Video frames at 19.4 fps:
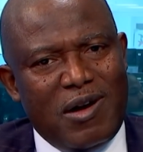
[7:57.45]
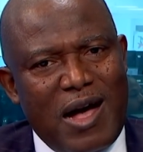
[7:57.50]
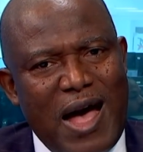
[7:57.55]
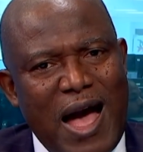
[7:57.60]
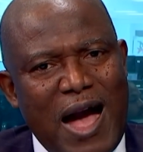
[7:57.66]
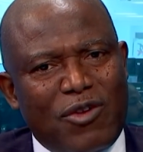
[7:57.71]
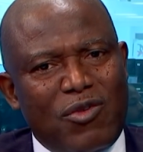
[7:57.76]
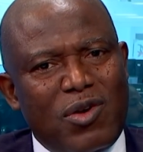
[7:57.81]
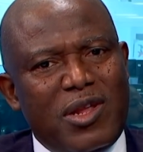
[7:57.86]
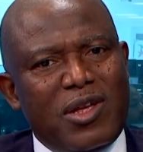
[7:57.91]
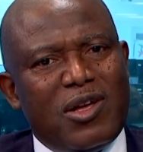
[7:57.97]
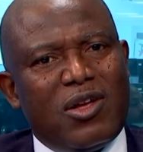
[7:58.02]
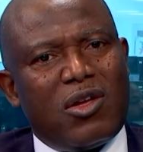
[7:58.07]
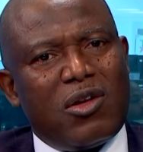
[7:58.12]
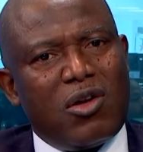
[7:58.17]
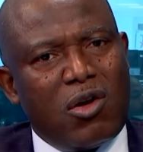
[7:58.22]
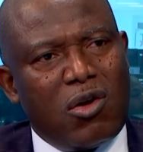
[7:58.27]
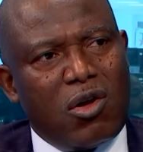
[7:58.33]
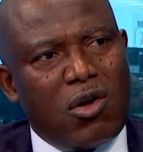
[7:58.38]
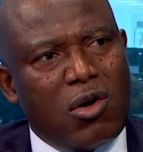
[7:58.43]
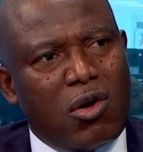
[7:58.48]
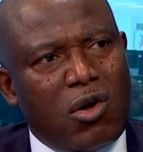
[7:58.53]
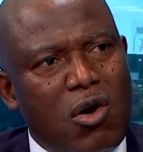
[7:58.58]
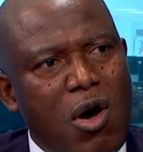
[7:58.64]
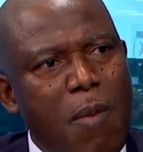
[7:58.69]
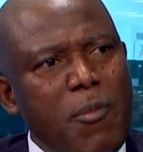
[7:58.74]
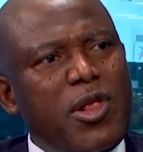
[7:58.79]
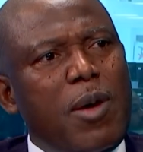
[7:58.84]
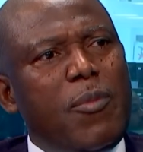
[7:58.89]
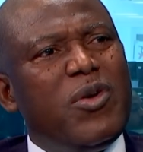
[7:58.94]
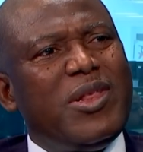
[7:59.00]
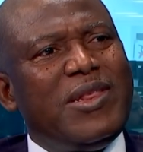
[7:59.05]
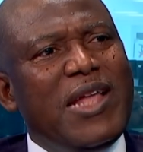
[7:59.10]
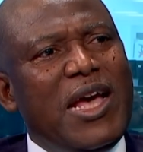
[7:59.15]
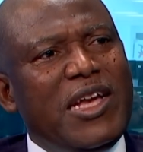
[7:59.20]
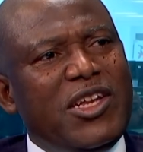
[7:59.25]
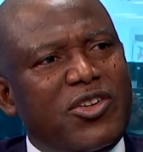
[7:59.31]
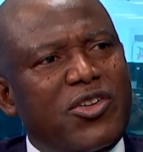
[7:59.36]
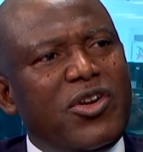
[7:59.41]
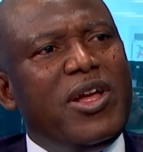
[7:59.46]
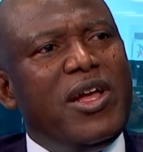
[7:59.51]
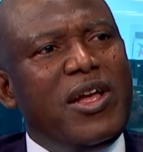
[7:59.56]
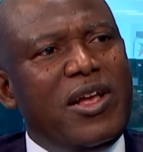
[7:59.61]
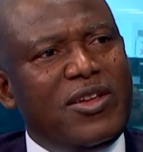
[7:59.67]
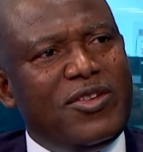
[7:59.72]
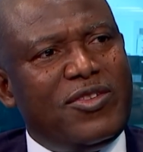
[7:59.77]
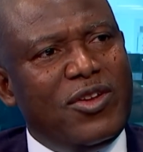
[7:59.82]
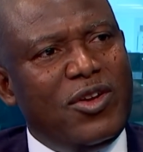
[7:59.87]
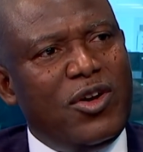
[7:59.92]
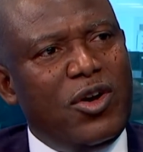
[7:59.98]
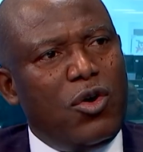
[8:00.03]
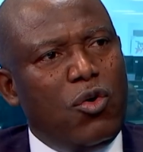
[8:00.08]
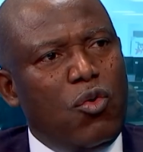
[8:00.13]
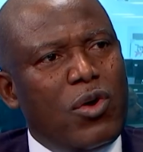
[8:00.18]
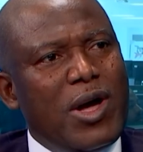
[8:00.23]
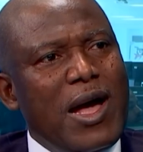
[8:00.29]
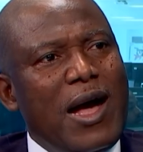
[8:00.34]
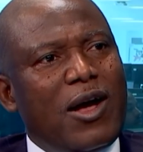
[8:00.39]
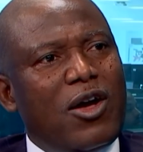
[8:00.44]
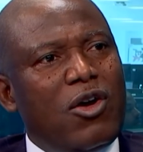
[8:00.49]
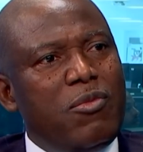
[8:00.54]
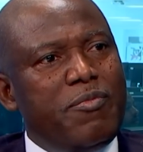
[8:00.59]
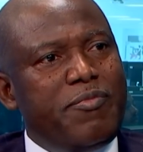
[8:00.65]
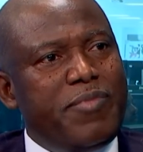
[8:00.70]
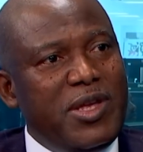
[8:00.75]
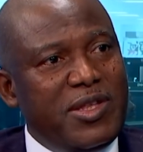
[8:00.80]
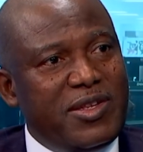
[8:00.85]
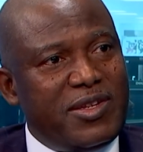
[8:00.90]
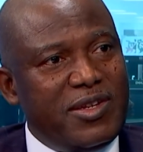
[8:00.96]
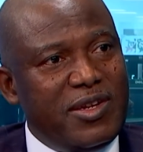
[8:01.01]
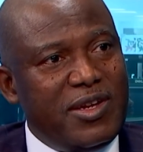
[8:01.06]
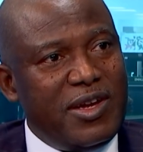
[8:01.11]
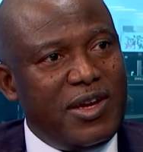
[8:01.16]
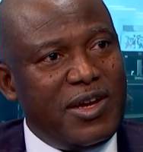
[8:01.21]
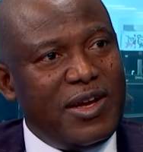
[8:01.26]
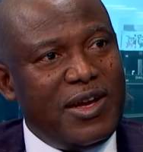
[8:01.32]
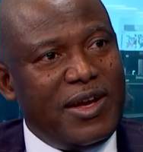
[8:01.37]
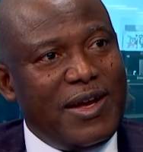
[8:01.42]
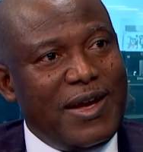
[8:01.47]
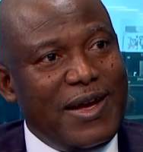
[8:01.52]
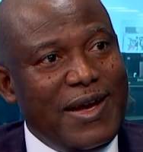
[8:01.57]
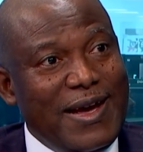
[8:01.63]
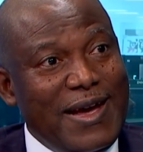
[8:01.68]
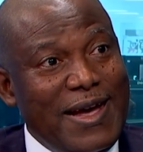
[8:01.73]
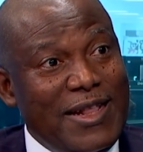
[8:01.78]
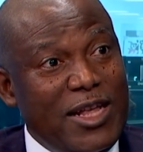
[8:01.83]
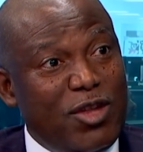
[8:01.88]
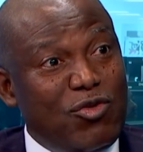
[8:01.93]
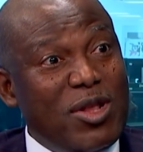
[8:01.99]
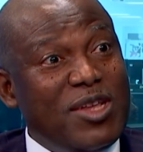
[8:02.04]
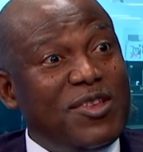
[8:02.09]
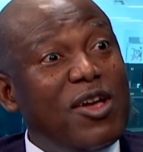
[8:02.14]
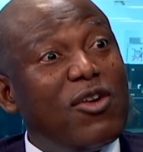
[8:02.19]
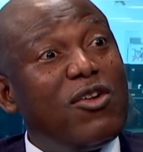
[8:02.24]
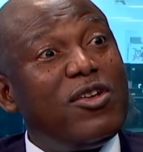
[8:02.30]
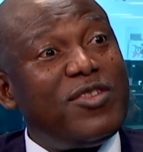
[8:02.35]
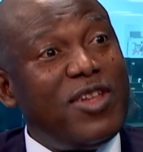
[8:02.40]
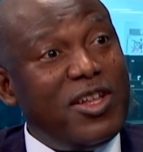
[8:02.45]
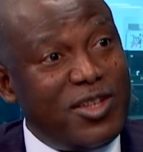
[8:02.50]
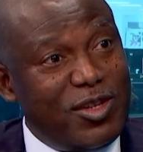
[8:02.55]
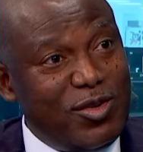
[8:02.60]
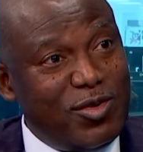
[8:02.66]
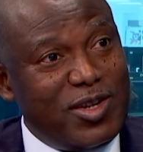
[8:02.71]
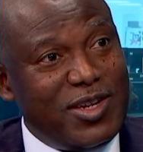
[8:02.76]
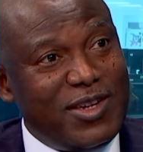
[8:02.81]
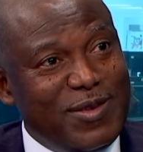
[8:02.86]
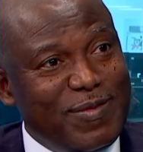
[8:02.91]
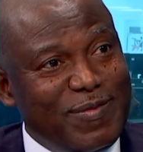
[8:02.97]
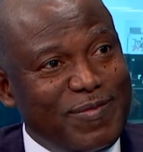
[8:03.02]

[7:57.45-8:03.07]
actually coming up with Nigerians who can compete in the 22nd century.